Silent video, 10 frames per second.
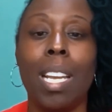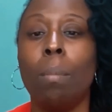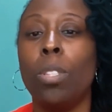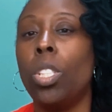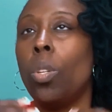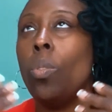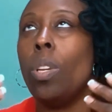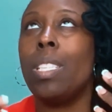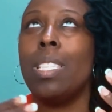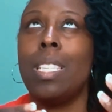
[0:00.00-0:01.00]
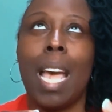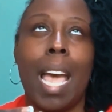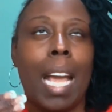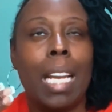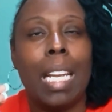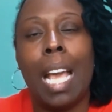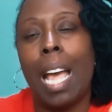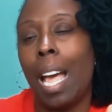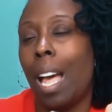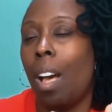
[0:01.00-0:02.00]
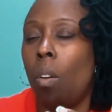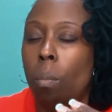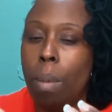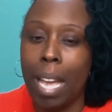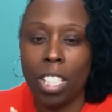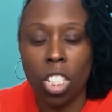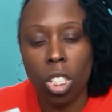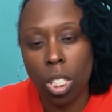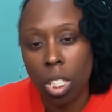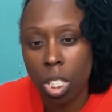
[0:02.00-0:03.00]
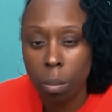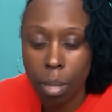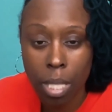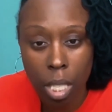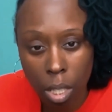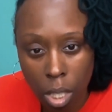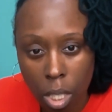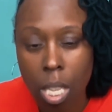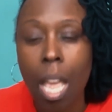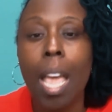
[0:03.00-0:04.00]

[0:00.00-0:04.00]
and I'm gonna show you exactly how Bastion GPT looks